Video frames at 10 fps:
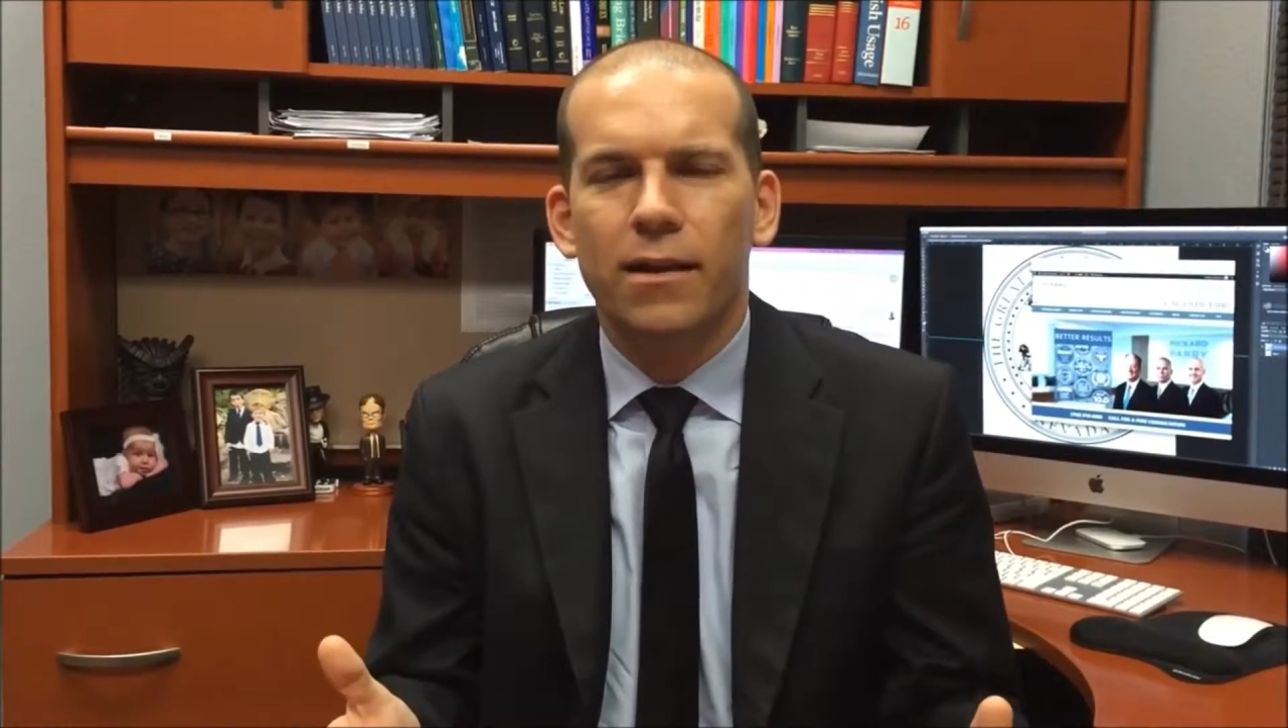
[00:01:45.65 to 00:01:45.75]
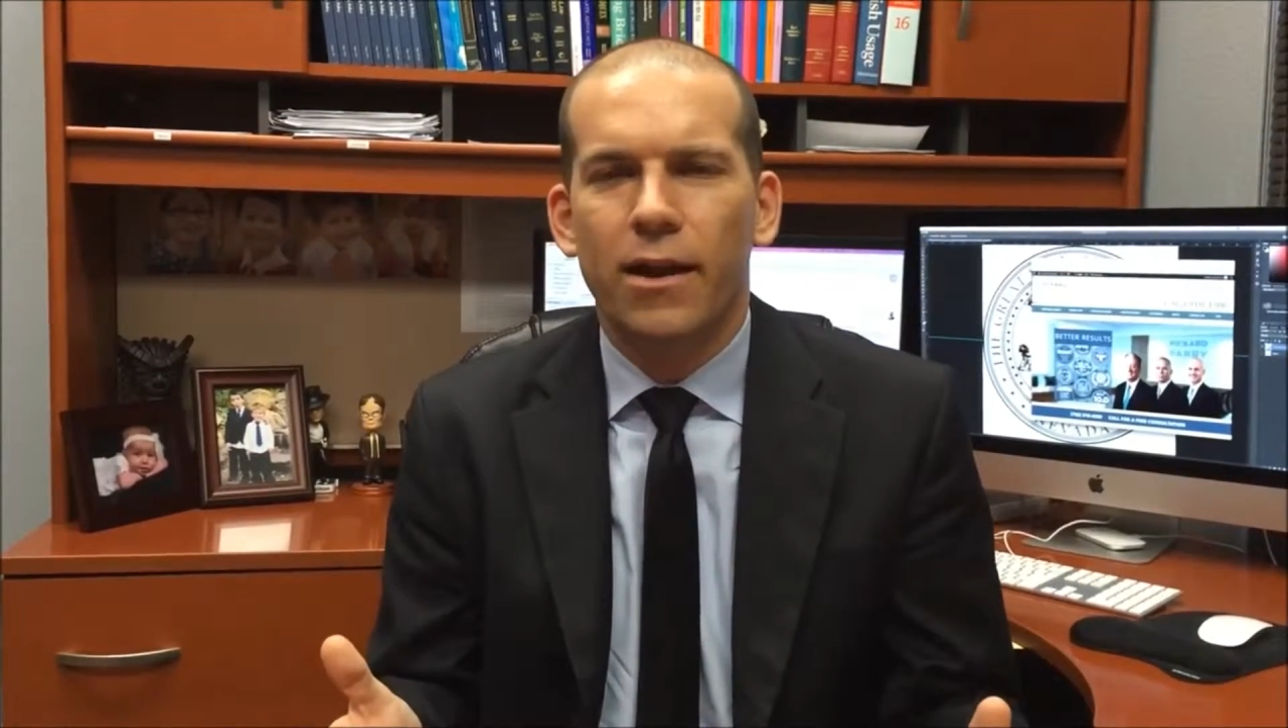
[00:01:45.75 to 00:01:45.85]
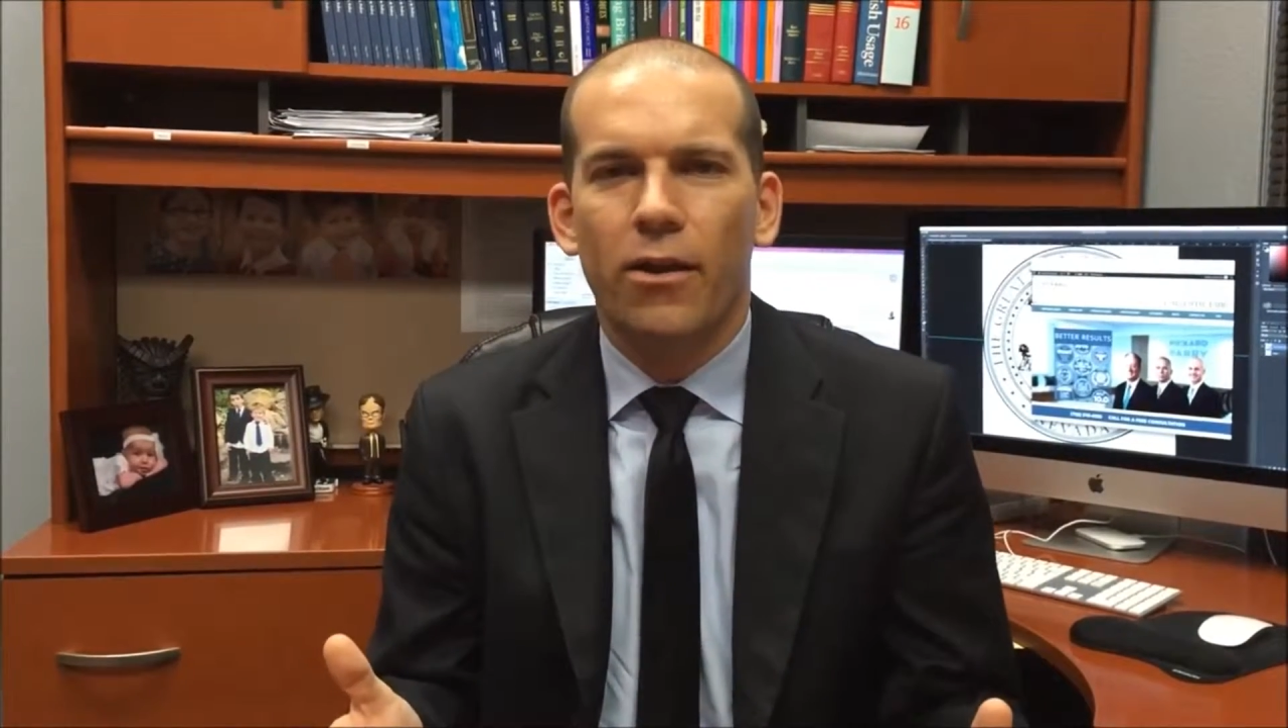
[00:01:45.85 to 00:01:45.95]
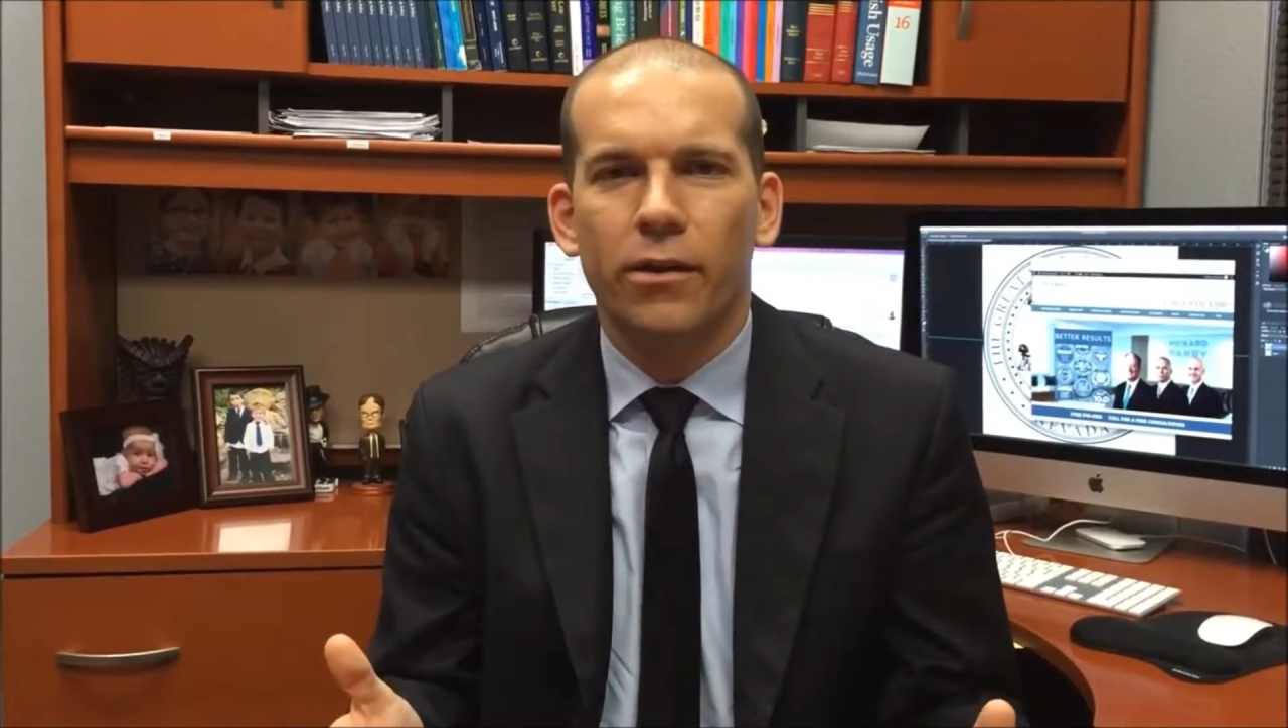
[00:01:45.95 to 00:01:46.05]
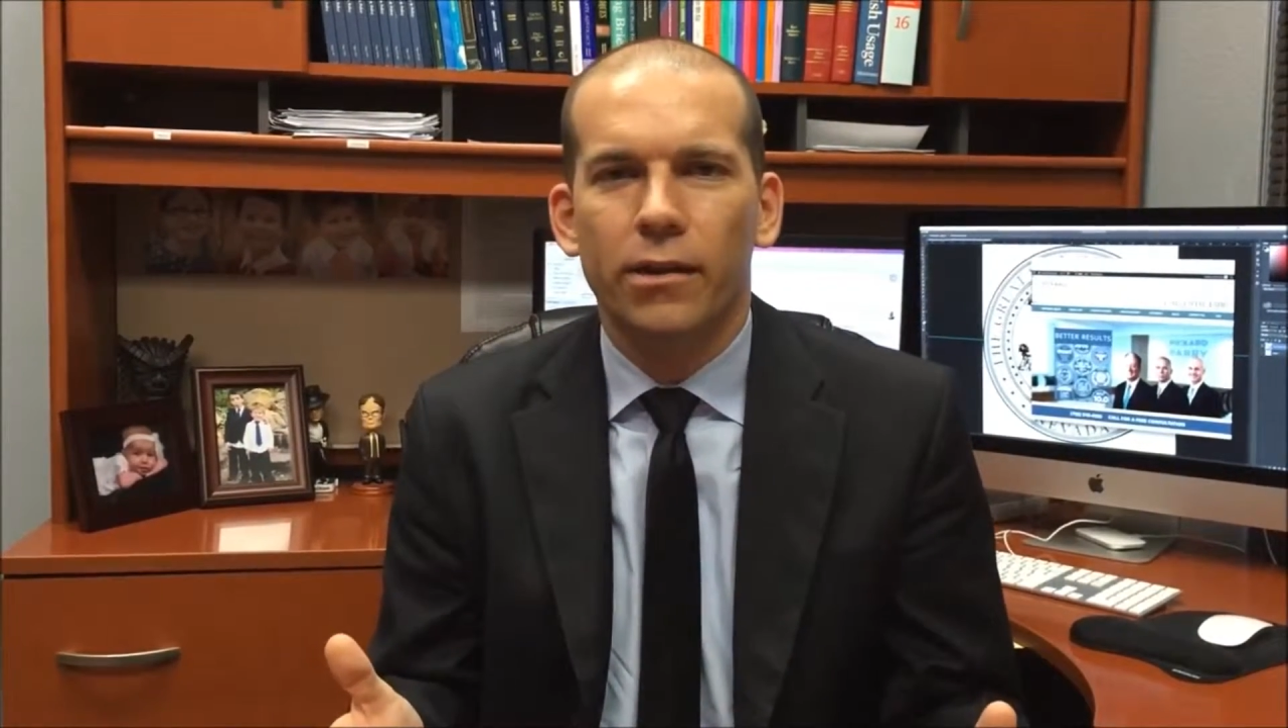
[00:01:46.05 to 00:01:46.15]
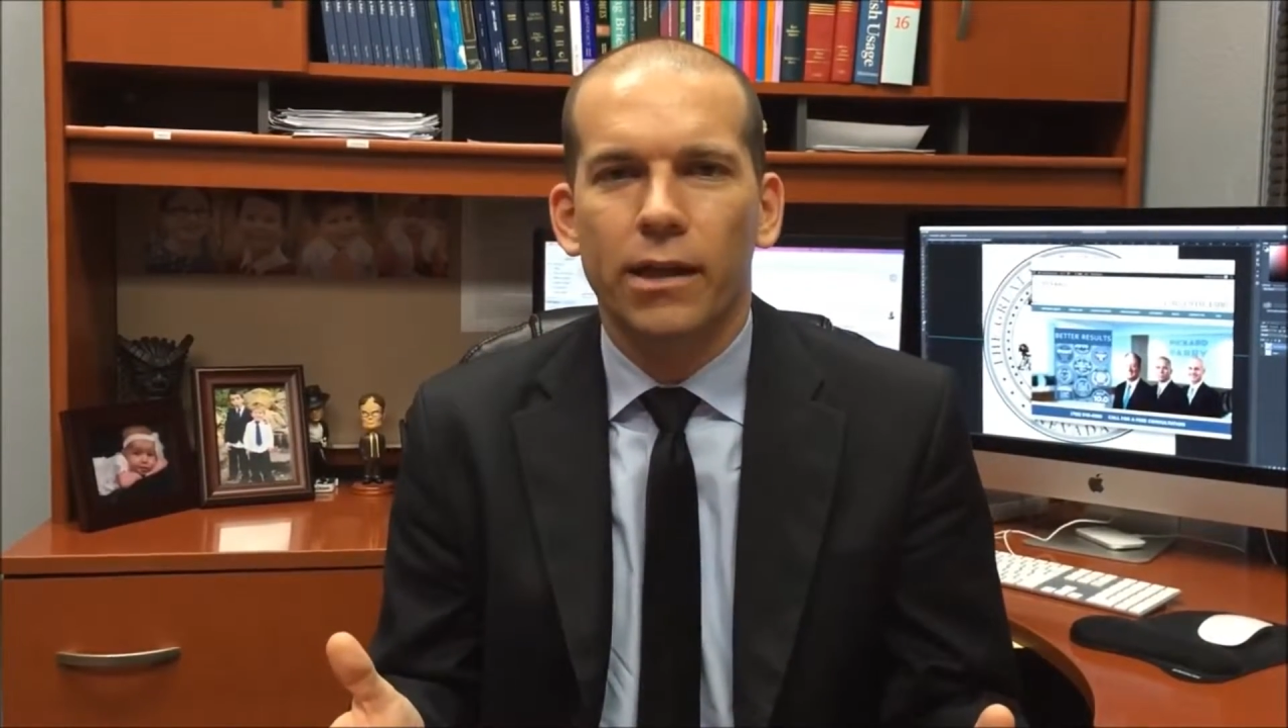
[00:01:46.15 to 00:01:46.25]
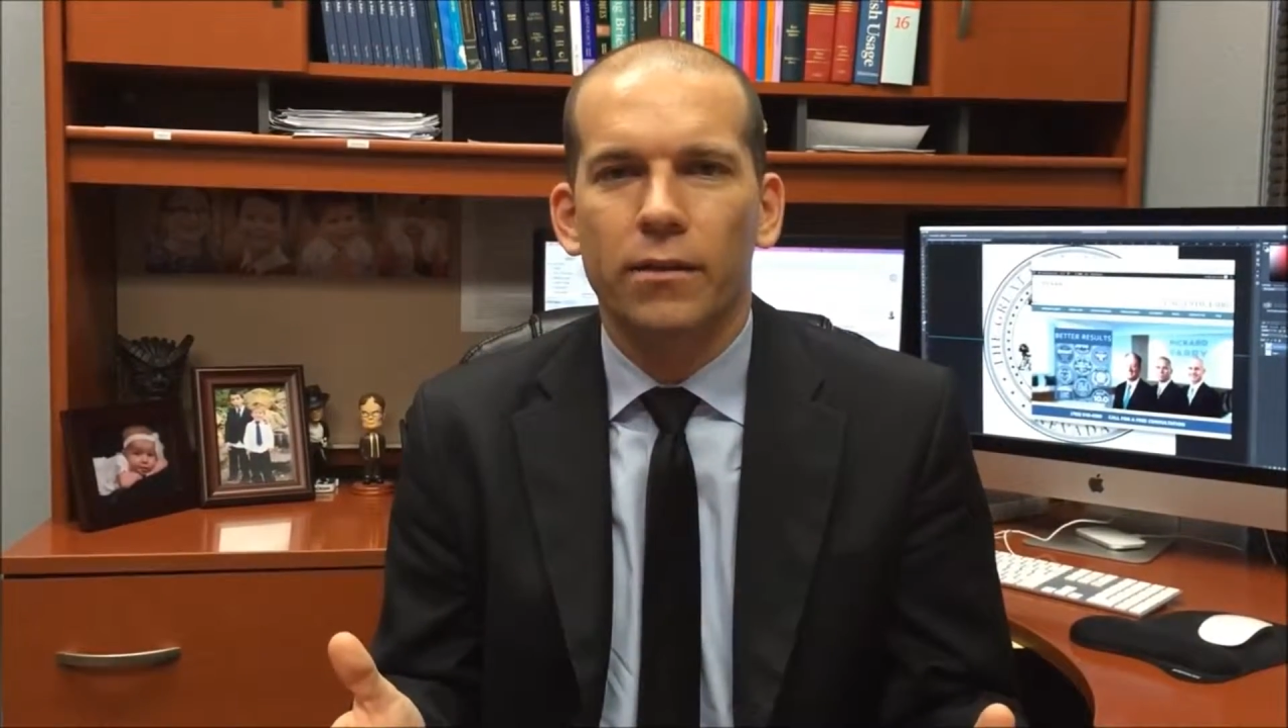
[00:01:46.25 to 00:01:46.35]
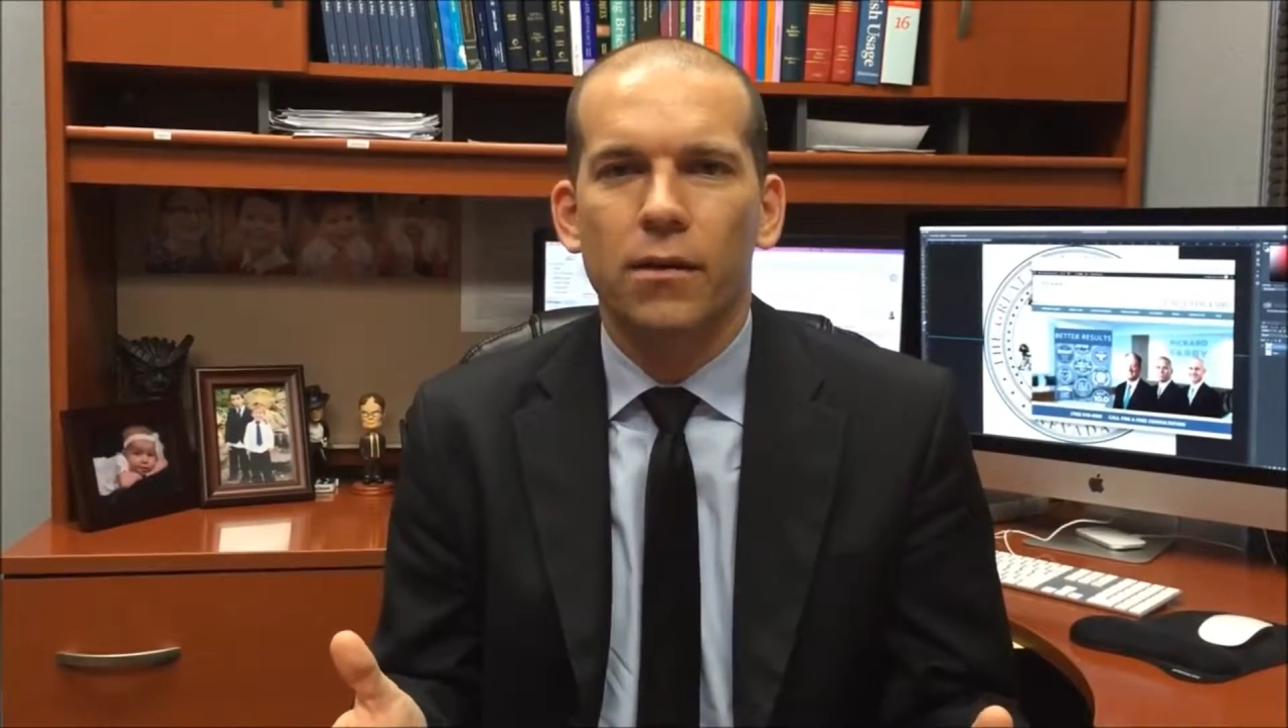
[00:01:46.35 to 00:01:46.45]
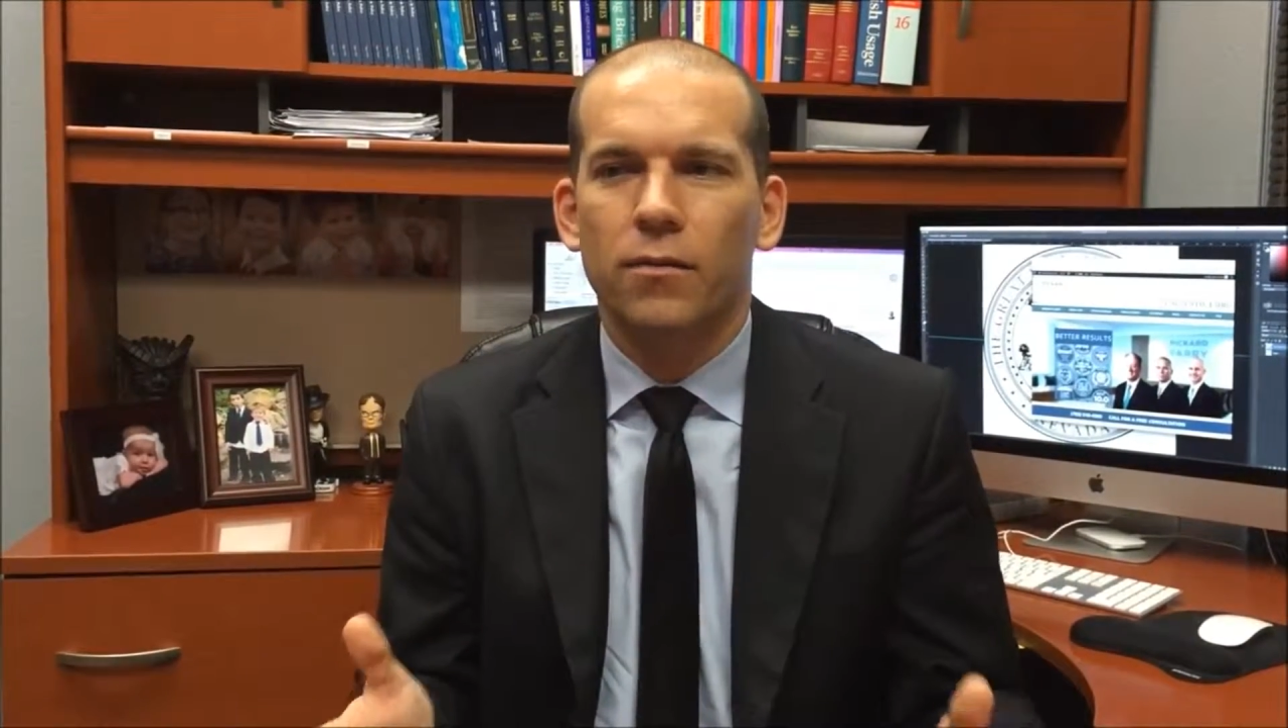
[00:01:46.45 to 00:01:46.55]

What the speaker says: to calculate.